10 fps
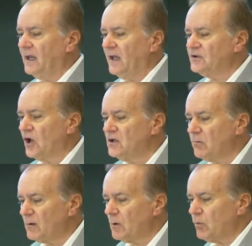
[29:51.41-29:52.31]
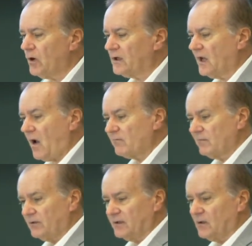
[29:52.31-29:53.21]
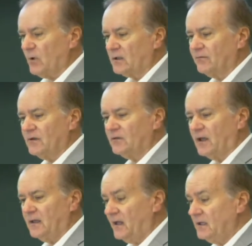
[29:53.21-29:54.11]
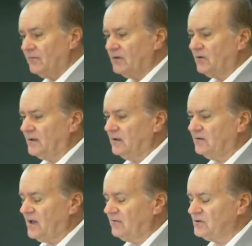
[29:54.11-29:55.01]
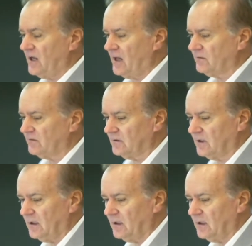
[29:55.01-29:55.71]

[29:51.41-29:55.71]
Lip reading: It's only when we work collaboratively that any of these ideas have a chance.